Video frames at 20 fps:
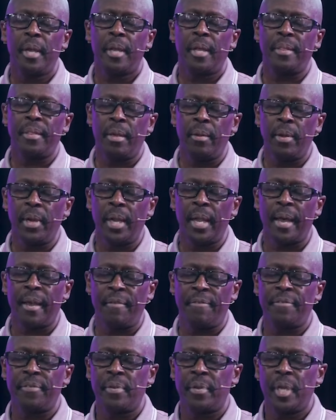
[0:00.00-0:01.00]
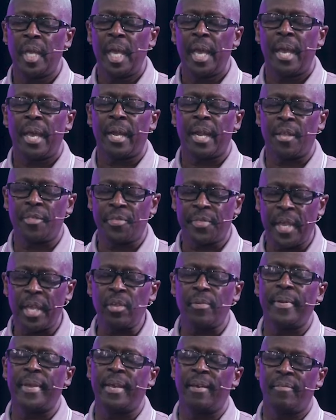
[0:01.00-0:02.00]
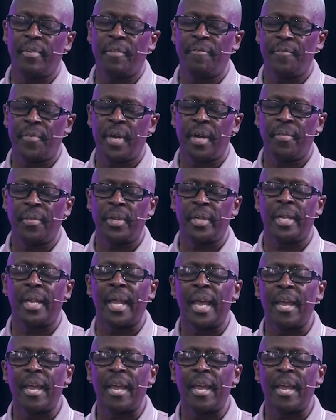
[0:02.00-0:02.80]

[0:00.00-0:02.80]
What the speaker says: and they are life. And I thank you, Heavenly Father. The